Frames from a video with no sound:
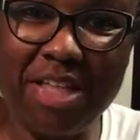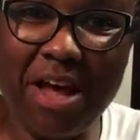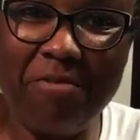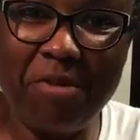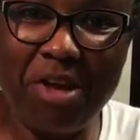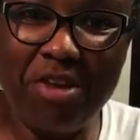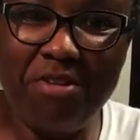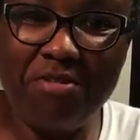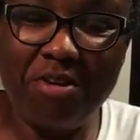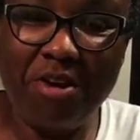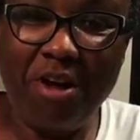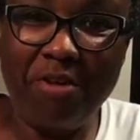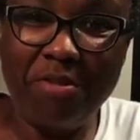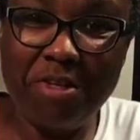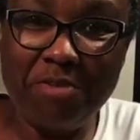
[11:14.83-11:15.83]
That way you can
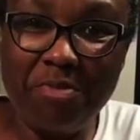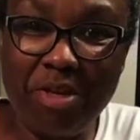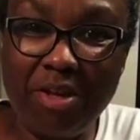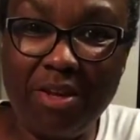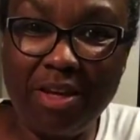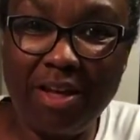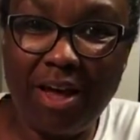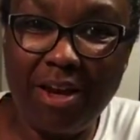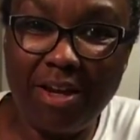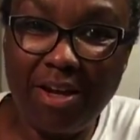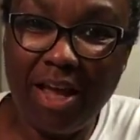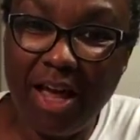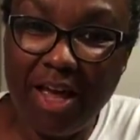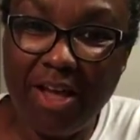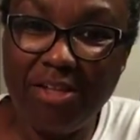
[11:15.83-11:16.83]
always be on the cutting
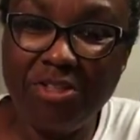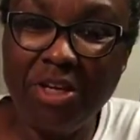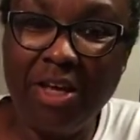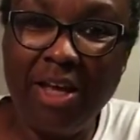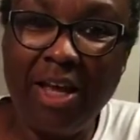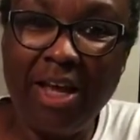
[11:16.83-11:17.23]
edge